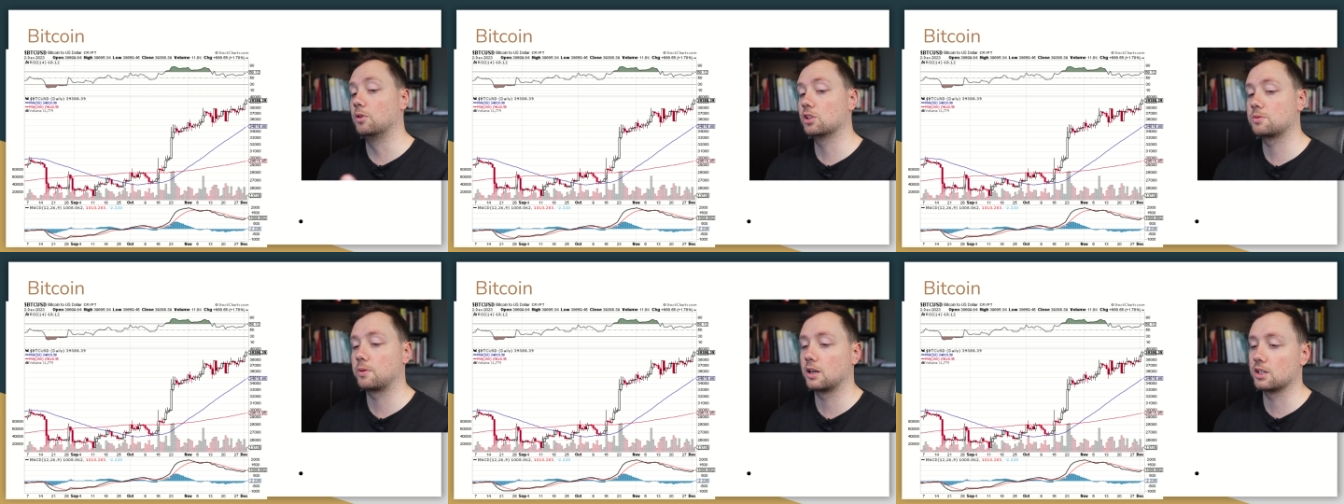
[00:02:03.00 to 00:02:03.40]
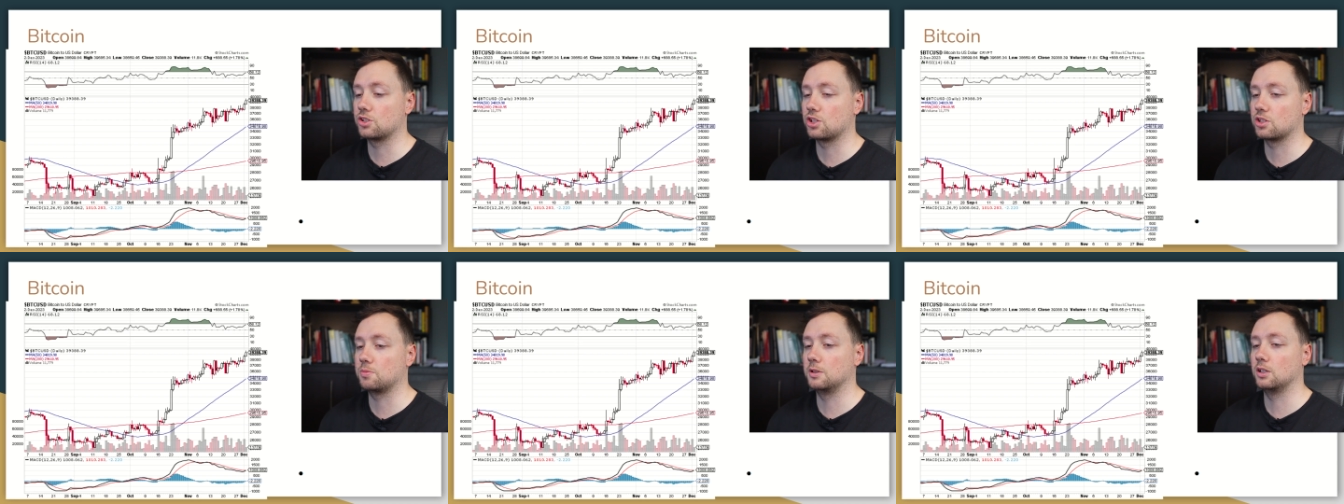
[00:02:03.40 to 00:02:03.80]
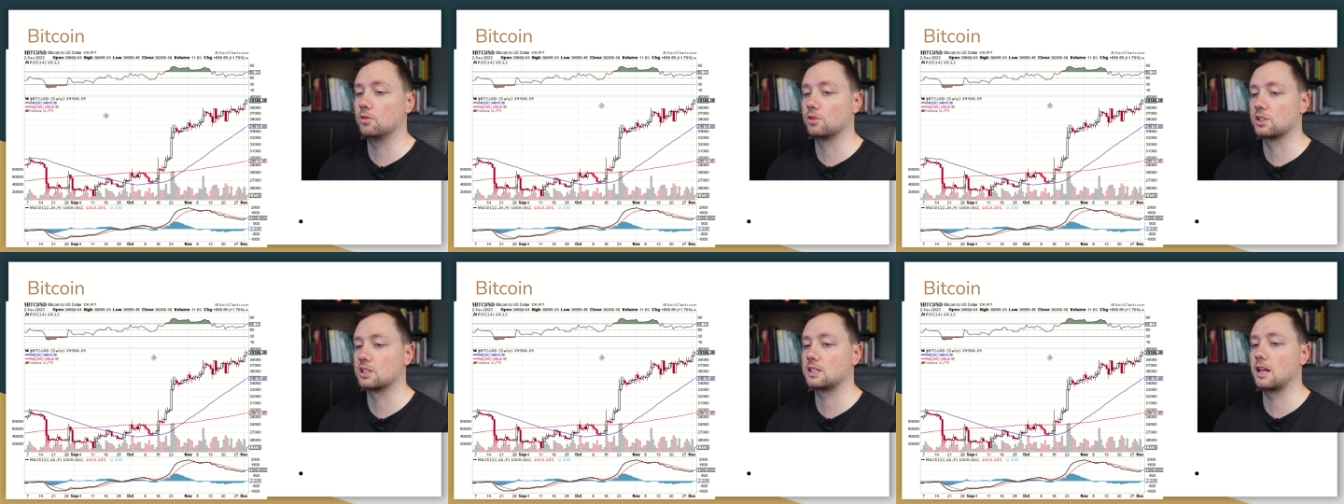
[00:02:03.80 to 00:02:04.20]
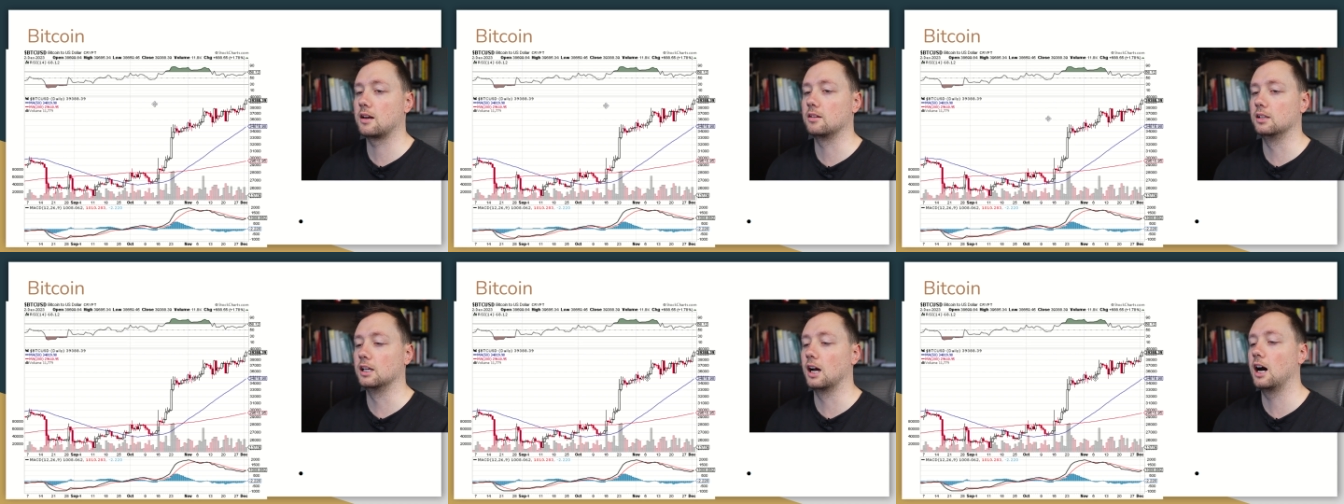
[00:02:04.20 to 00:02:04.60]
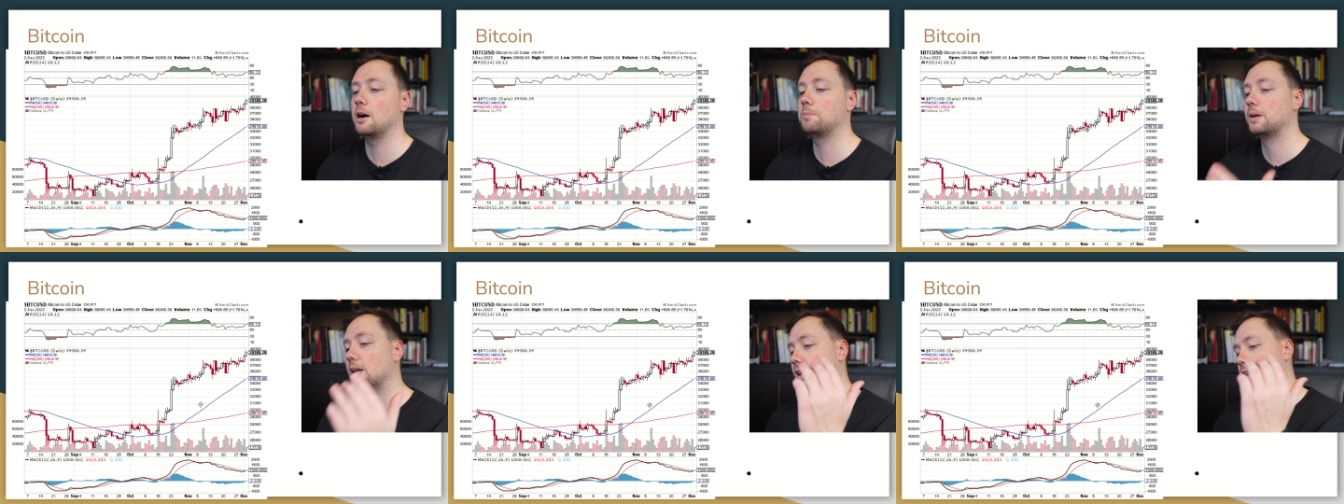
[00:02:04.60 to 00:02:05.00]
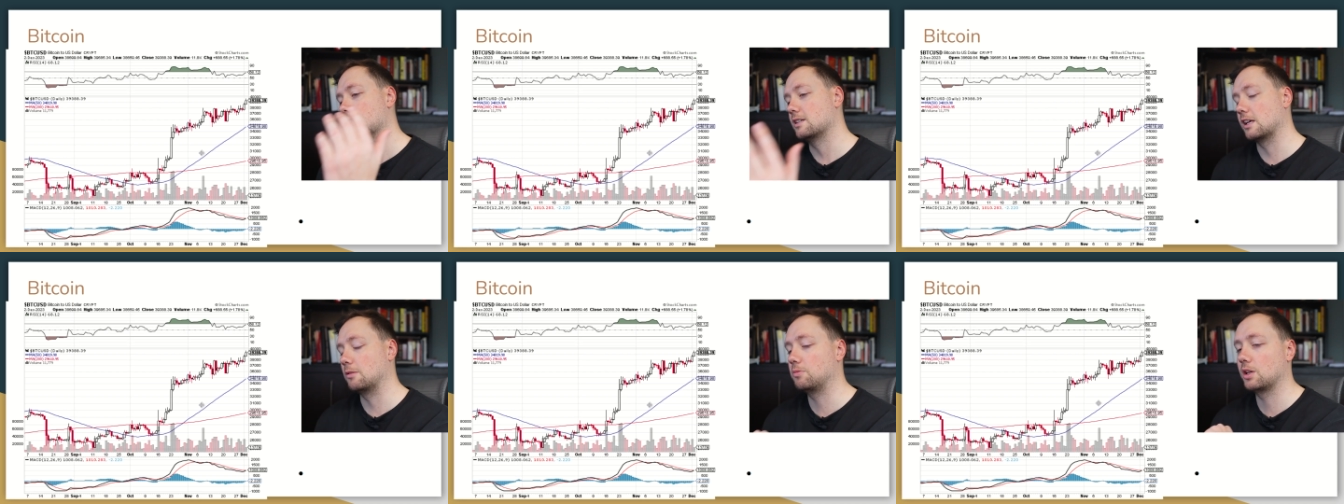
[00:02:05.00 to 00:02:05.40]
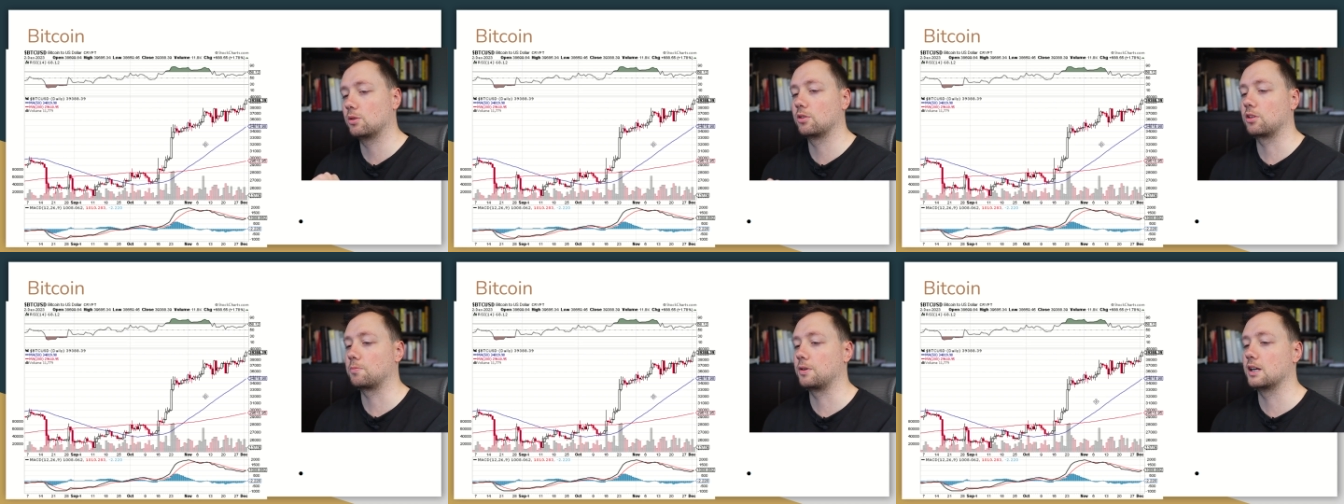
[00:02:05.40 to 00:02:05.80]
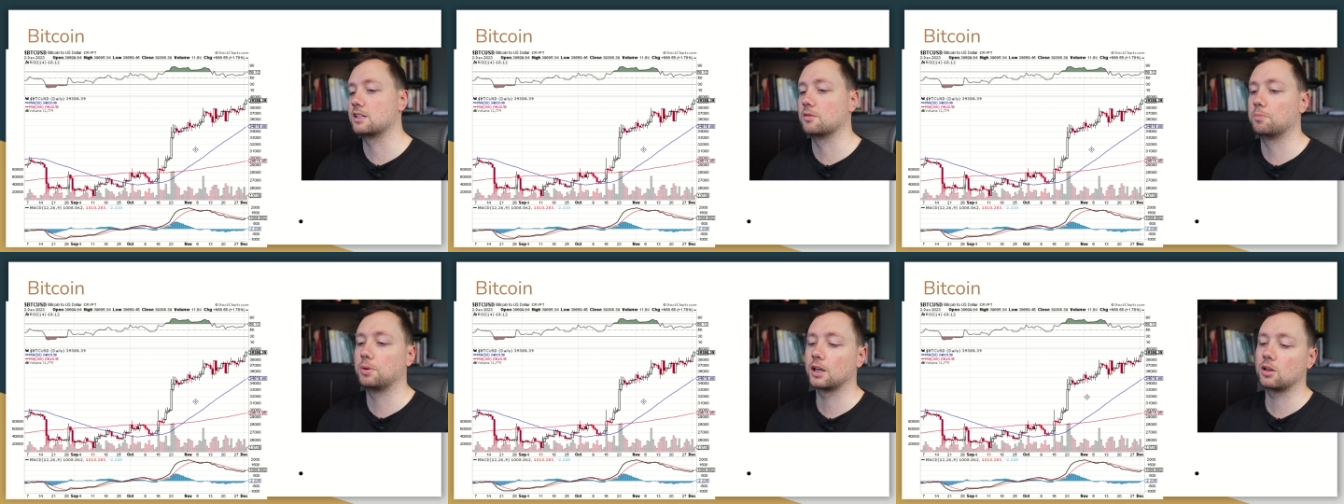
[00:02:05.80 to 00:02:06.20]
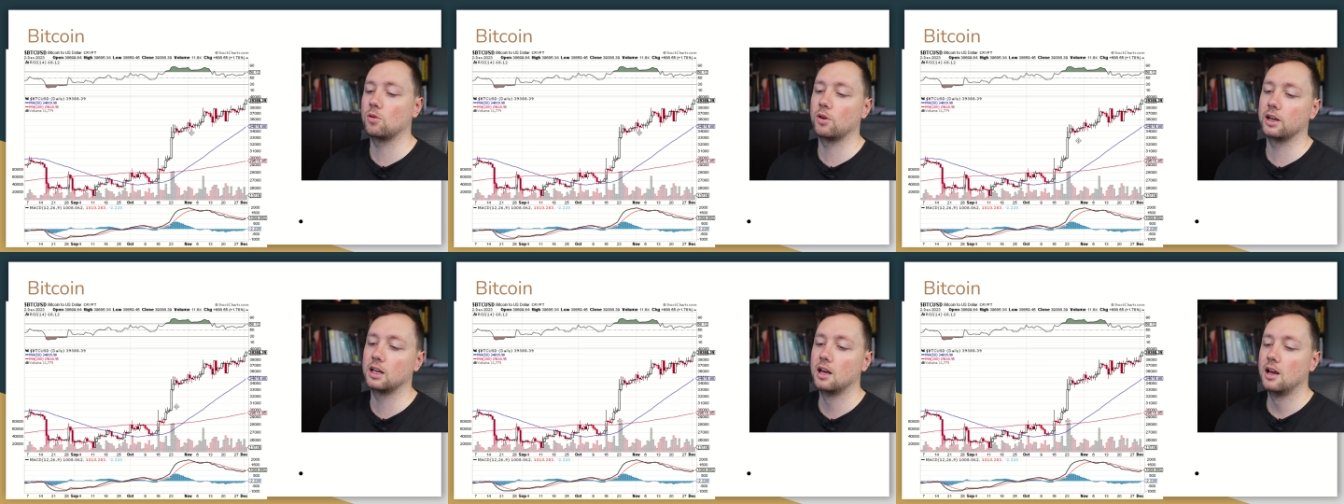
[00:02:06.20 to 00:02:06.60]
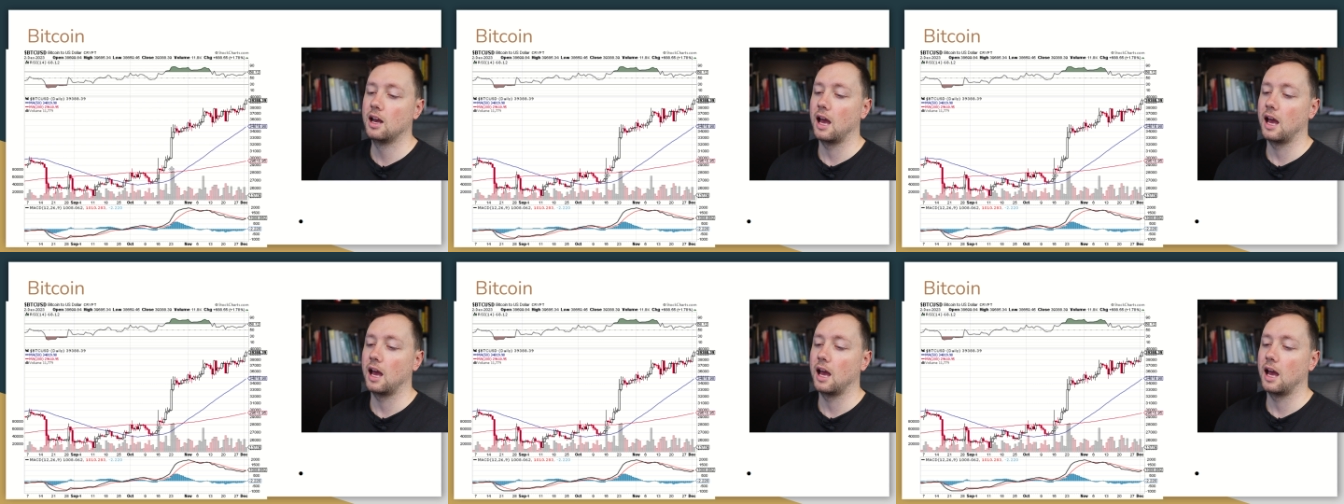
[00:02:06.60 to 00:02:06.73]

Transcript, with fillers: most part, it's just been going steadily up. Same thing with the price of Bitcoin.